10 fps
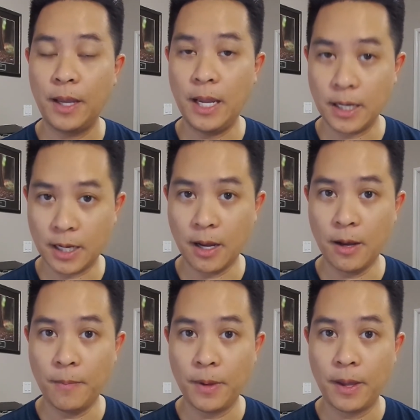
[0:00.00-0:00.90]

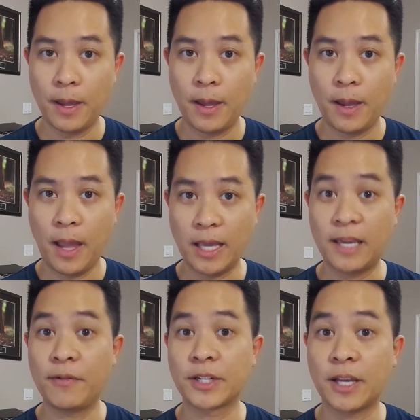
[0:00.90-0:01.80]
income and
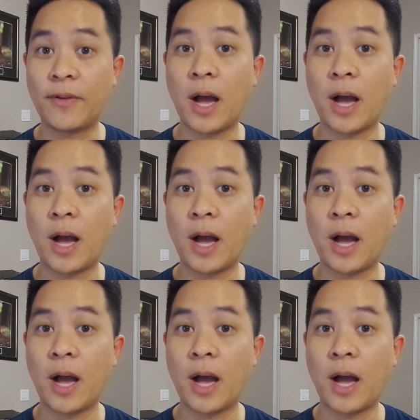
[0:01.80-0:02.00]
give yourself